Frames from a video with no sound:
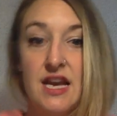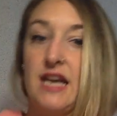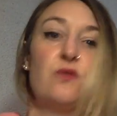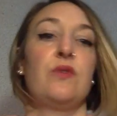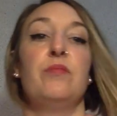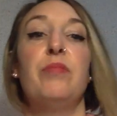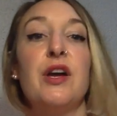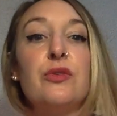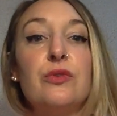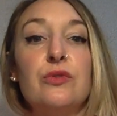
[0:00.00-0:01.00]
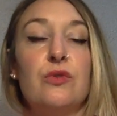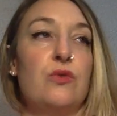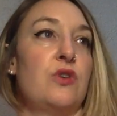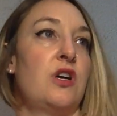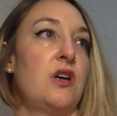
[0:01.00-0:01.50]
and rebuttal
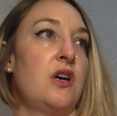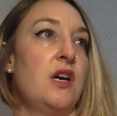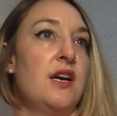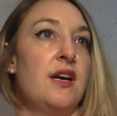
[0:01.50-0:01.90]
or